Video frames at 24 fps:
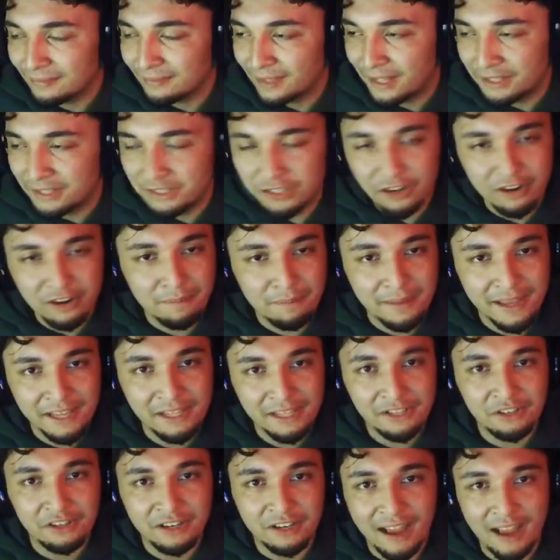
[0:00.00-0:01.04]
It's going to make
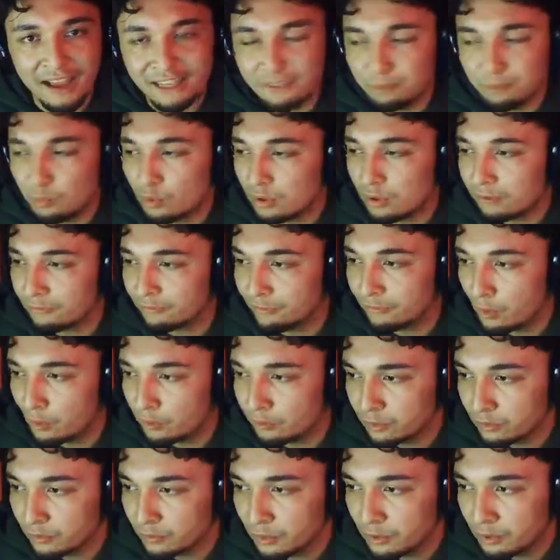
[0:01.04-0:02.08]
your guys more
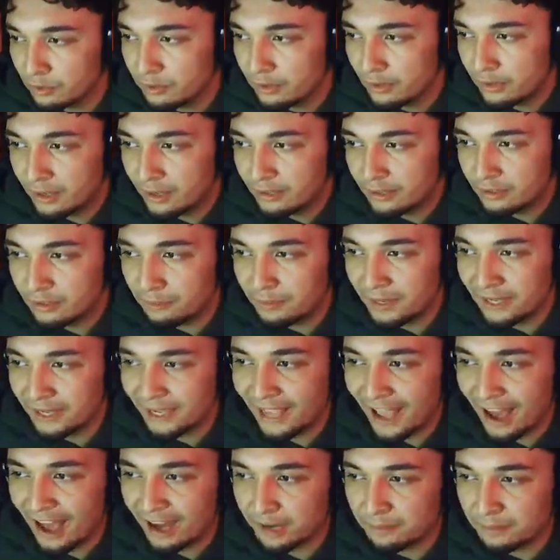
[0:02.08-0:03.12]
vulnerable to being
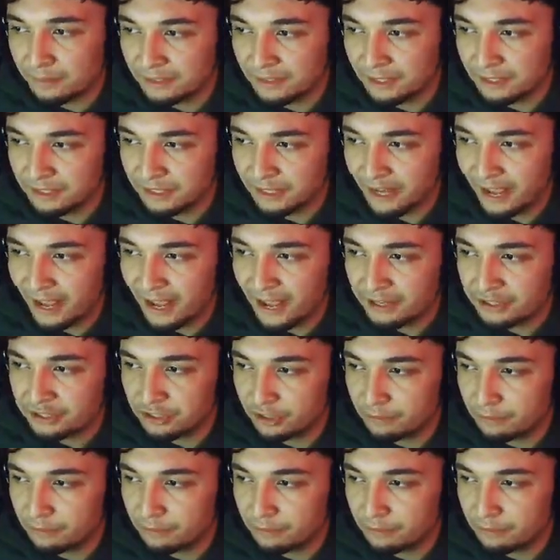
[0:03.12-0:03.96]
out of position as your